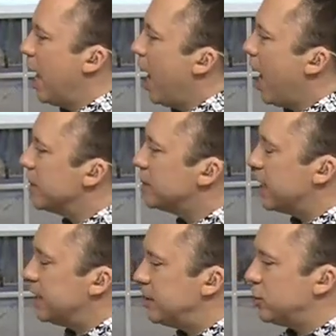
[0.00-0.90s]
Yes. Uh,
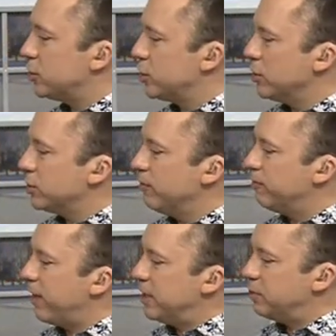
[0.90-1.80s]
Stacey's just asked on
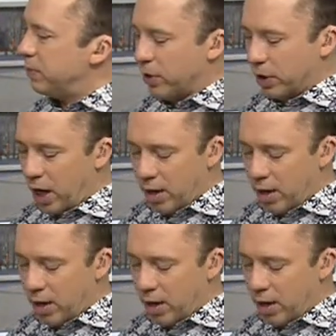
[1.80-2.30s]
Facebook.